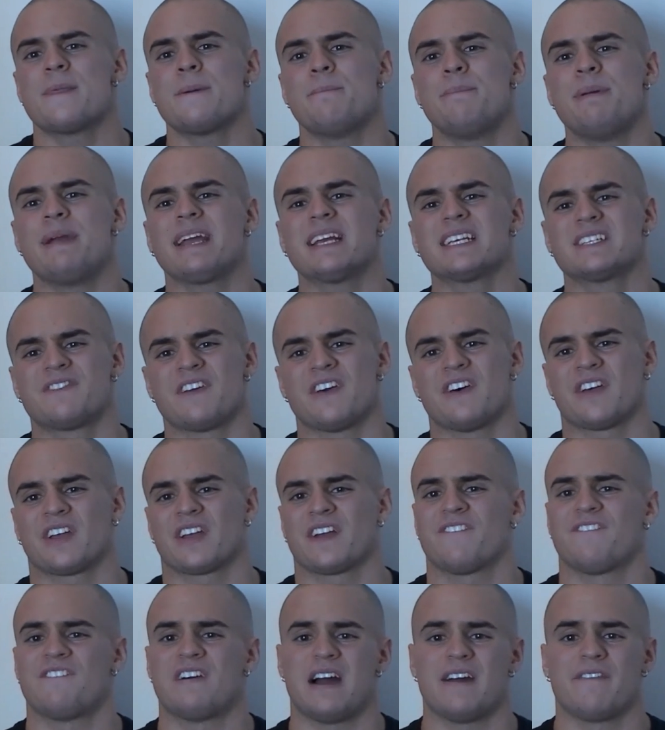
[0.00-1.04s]
The biggest
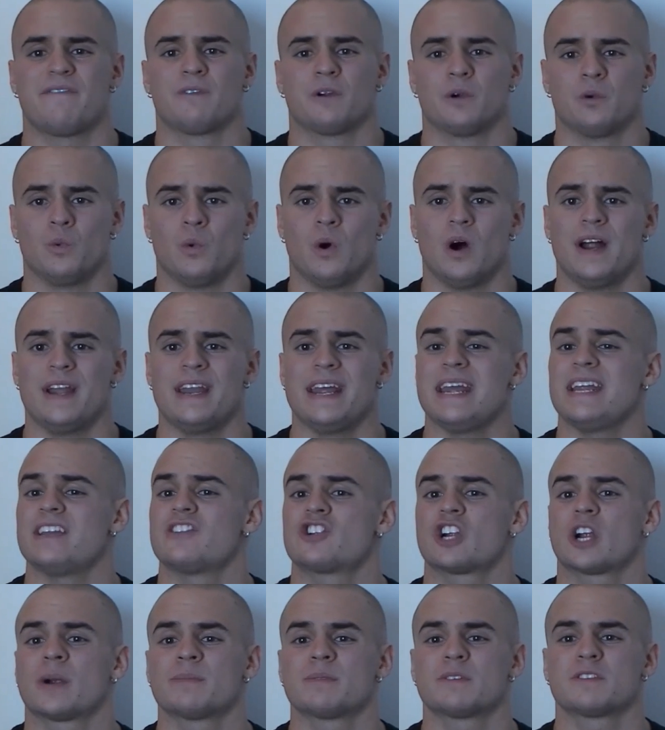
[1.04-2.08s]
failing of 531
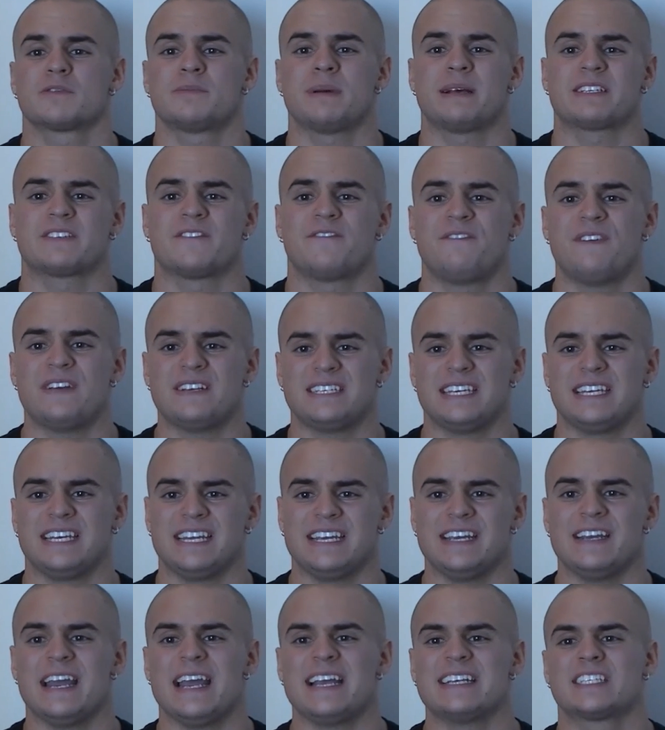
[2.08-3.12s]
in terms of
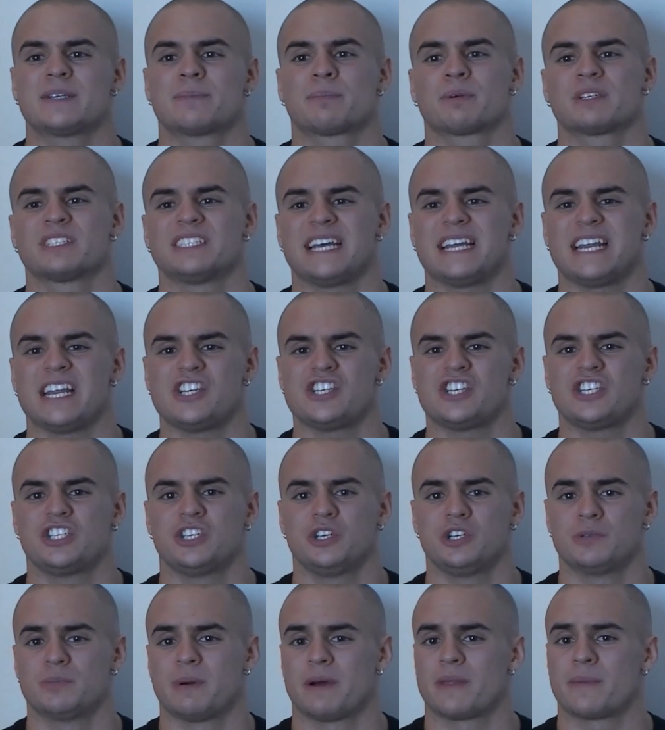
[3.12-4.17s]
specificity is the
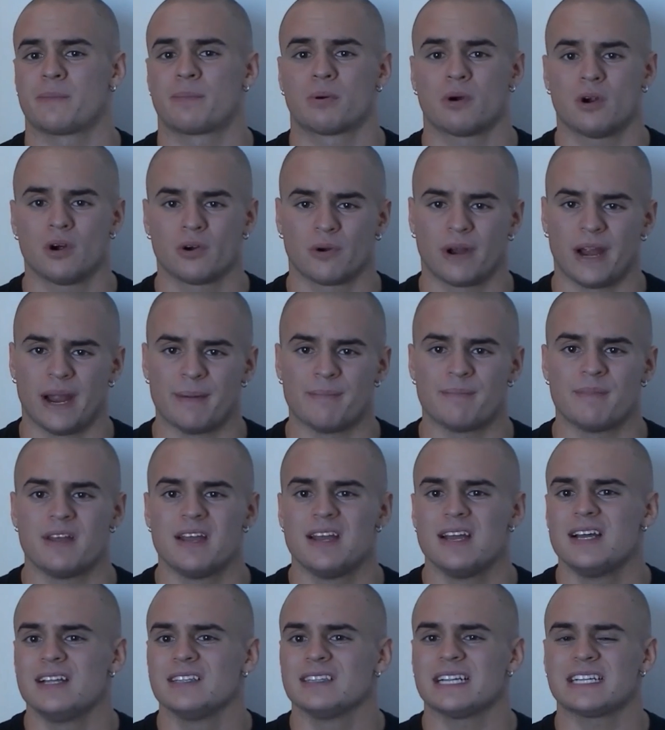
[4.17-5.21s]
percentages used by the program.
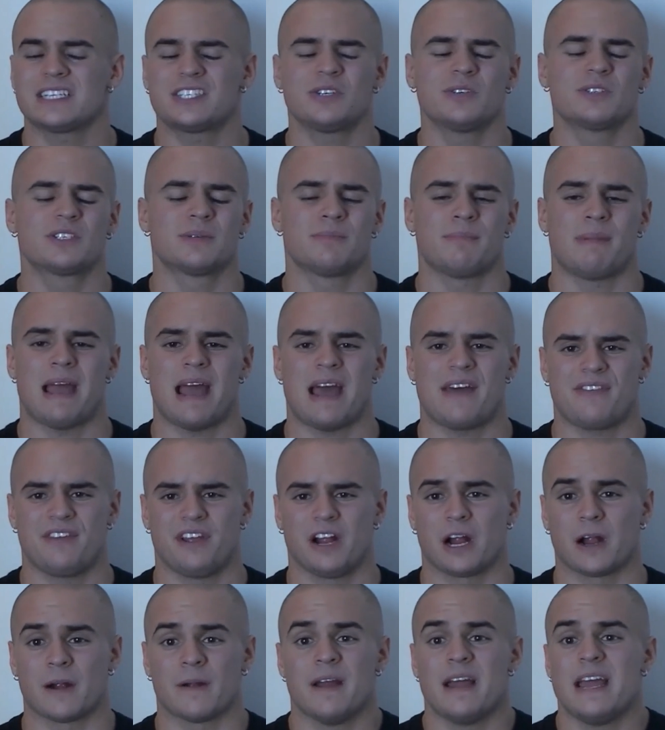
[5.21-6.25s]
Let's do some math
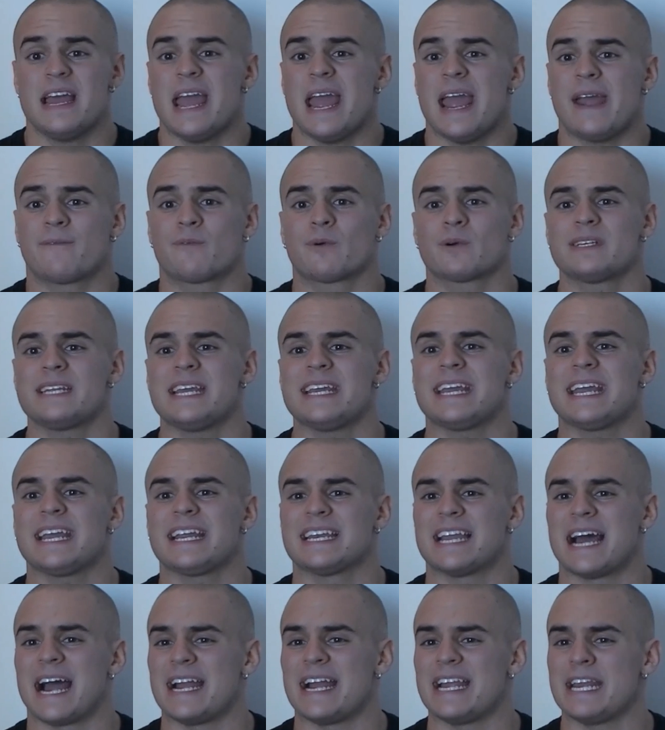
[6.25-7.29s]
here. If we're
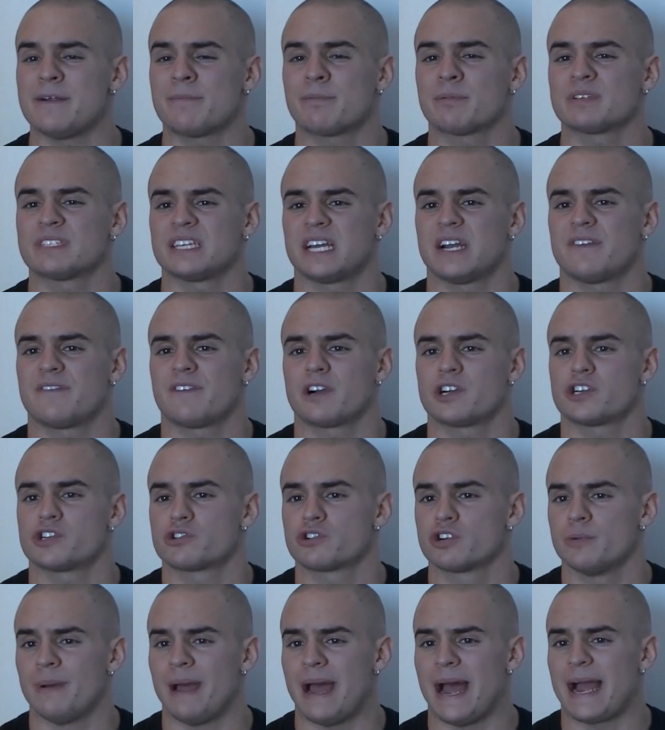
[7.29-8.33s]
taking 90% of our
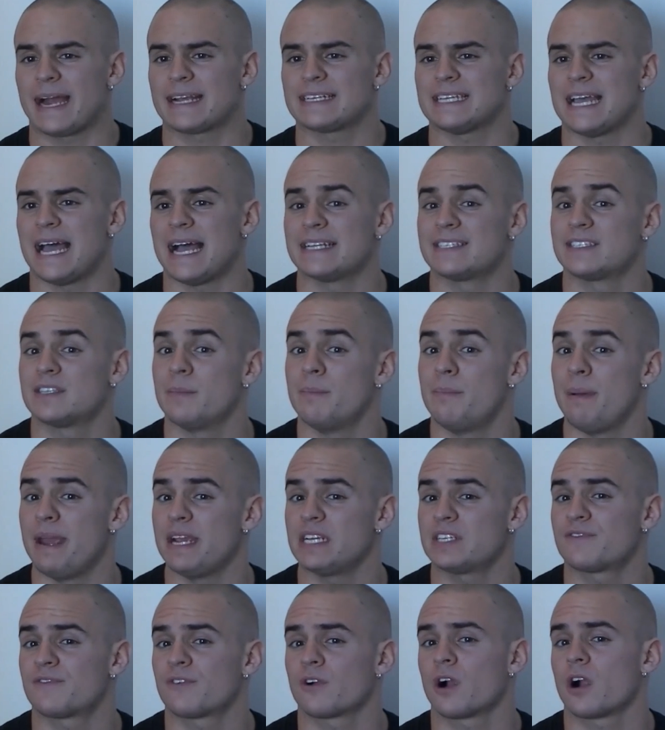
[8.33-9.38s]
true max as the
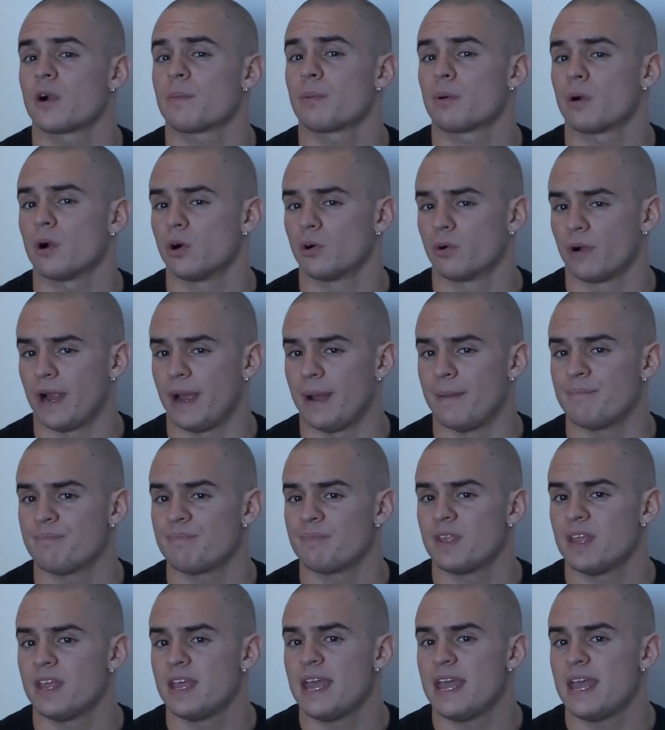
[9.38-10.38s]
base for our program,